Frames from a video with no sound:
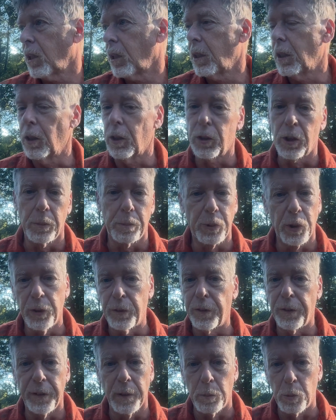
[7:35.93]
here's a
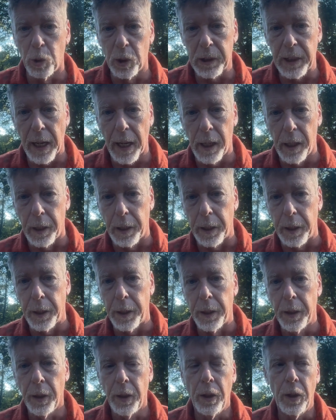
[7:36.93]
proof of immortality.
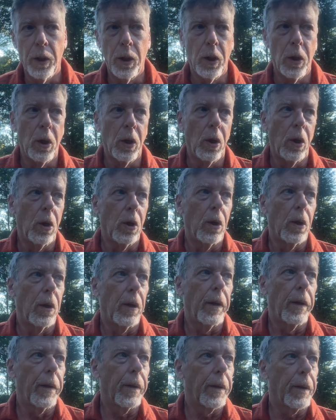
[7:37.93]

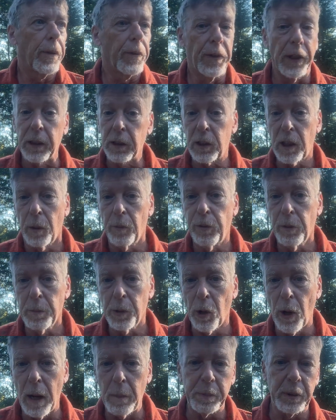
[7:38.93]
Things come from
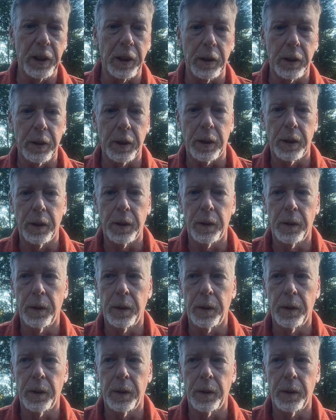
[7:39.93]
their opposites.